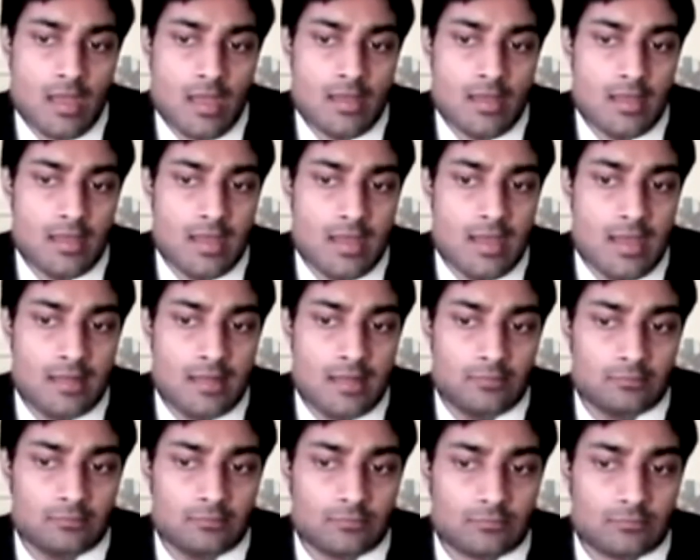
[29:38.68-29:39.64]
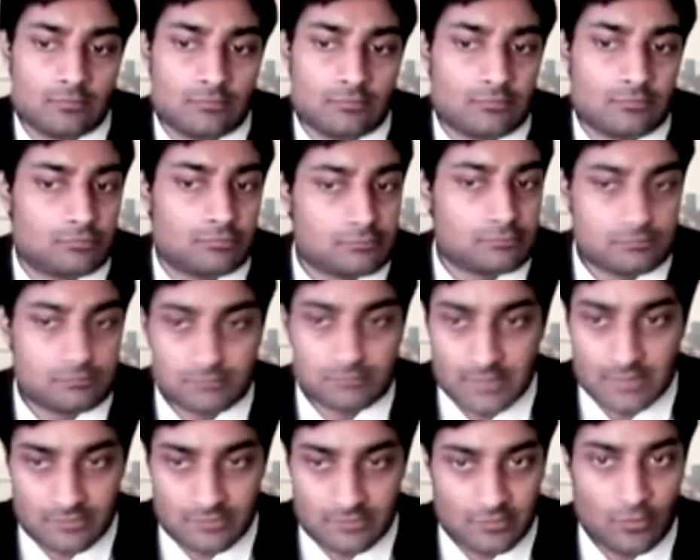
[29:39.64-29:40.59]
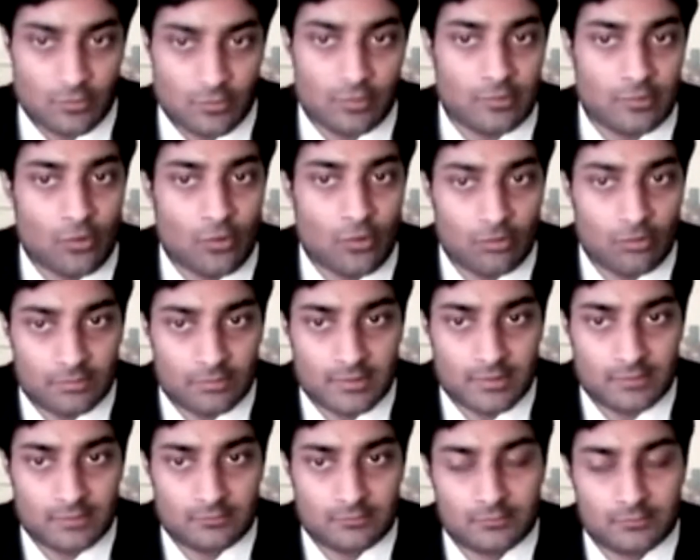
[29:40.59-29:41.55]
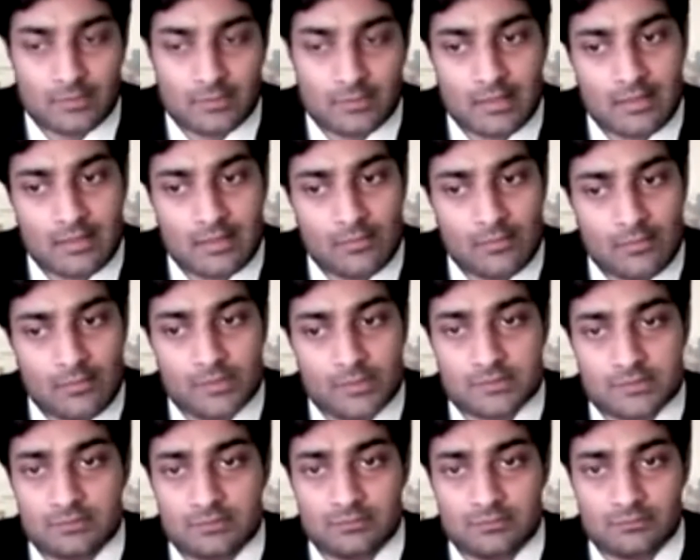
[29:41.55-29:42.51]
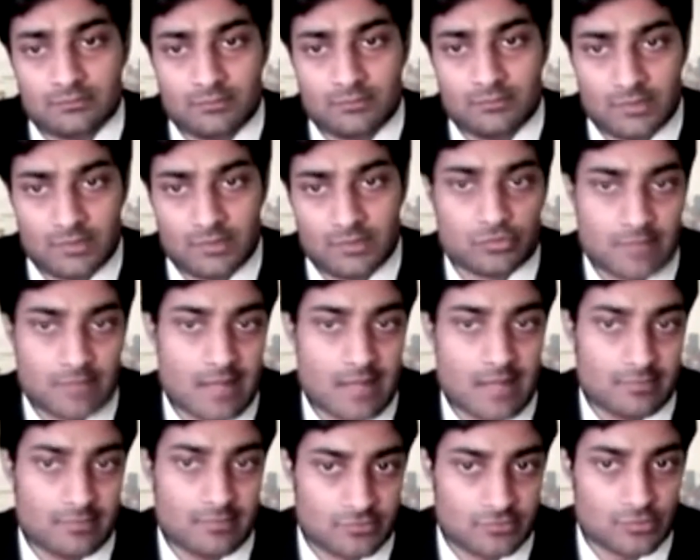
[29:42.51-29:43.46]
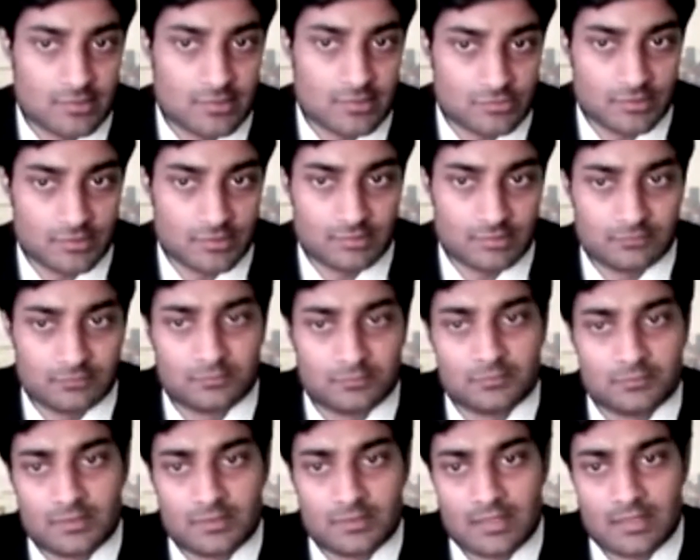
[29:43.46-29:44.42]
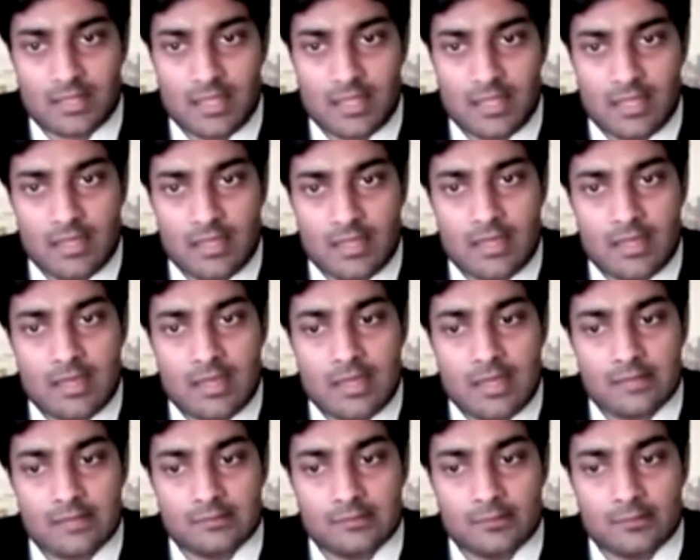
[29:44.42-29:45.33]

And it's an oligopoly, which huge barriers to entry. And